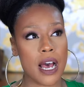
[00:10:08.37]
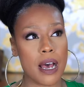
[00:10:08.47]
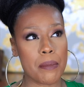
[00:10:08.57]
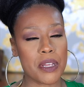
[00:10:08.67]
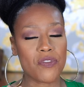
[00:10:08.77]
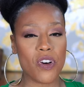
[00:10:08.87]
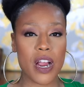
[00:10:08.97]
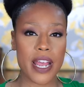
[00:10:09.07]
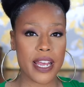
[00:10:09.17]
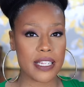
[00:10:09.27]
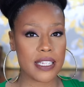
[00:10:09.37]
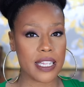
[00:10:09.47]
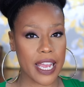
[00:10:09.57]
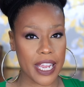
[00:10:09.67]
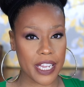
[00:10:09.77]
As far as
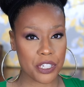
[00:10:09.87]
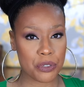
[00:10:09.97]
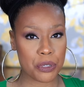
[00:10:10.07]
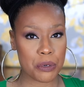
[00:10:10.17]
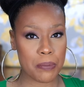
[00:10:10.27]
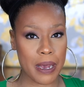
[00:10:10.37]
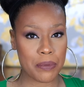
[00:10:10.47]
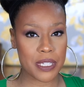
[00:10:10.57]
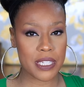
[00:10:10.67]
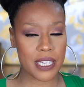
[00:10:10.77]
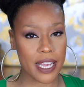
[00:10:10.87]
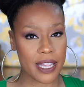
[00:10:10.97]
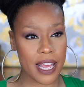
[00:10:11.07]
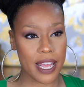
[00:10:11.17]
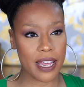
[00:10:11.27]
the age group, I would say
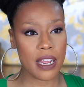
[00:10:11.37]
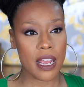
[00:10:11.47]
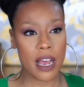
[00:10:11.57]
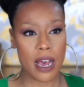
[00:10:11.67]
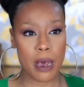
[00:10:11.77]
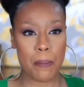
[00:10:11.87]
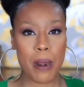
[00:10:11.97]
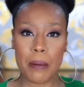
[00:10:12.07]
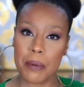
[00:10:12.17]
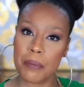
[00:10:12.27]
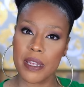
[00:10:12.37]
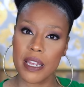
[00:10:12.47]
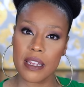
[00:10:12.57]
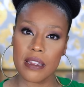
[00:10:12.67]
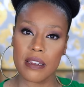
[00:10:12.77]
that
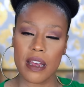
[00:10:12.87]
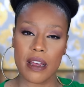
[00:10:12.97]
probably